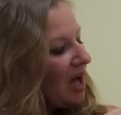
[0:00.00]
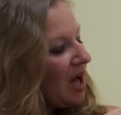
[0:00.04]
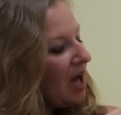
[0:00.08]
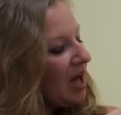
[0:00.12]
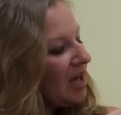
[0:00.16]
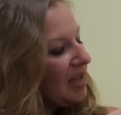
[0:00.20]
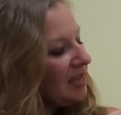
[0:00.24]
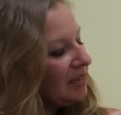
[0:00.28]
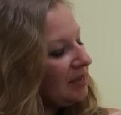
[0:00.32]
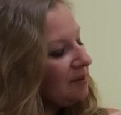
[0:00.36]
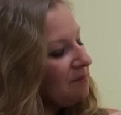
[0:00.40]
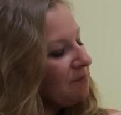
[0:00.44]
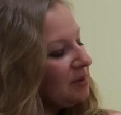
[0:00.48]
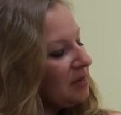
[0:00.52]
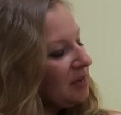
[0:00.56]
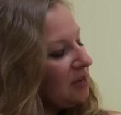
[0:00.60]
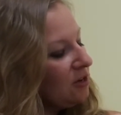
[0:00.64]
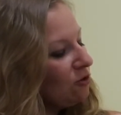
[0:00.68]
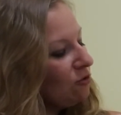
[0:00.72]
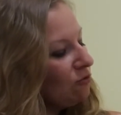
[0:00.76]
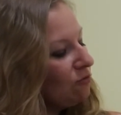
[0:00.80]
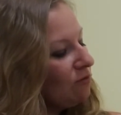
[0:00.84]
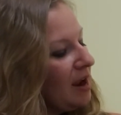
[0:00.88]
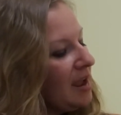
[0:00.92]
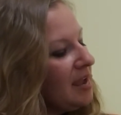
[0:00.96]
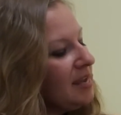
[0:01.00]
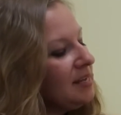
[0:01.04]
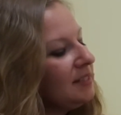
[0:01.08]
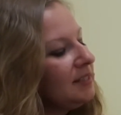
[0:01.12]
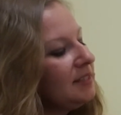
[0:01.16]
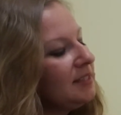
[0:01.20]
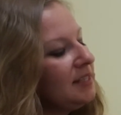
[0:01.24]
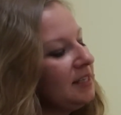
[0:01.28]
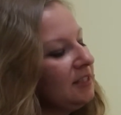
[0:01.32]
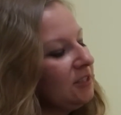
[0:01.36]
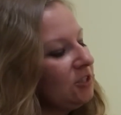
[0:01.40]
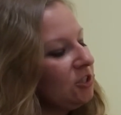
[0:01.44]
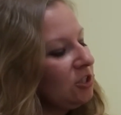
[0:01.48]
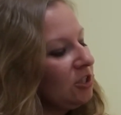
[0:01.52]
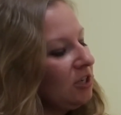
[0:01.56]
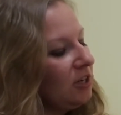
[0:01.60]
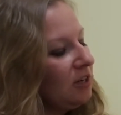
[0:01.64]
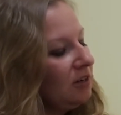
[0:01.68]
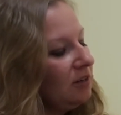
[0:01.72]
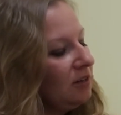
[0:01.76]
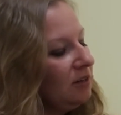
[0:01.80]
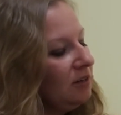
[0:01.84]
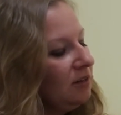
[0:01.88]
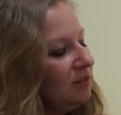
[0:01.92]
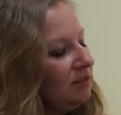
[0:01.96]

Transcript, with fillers: I can be a great teacher,